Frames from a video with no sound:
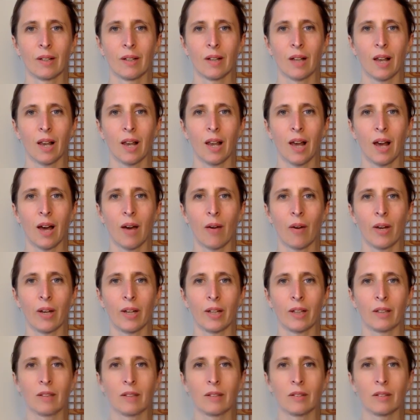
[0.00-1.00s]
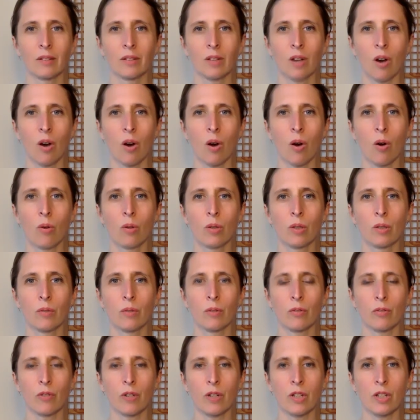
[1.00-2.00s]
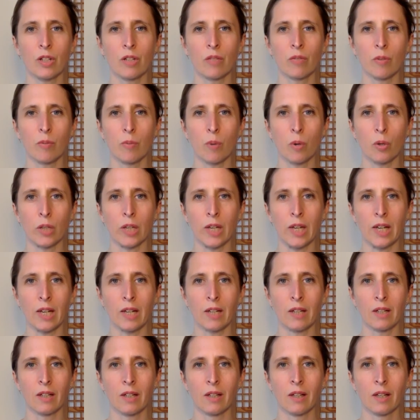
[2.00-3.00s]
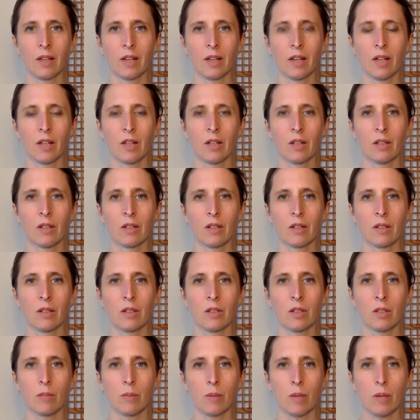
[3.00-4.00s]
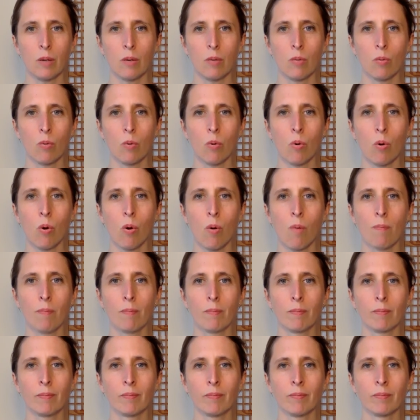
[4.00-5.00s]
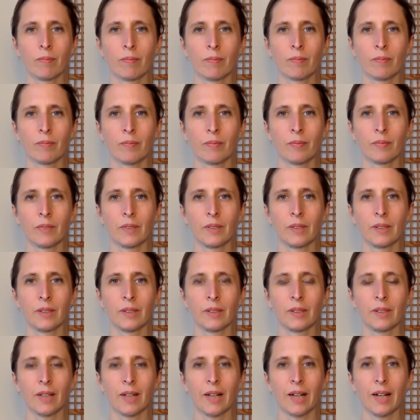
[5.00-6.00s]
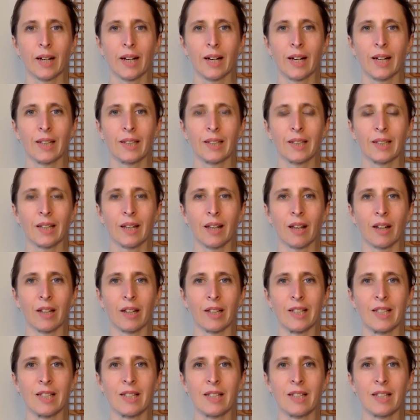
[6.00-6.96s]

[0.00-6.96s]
allowing the whole of the front of the body to be warm and light.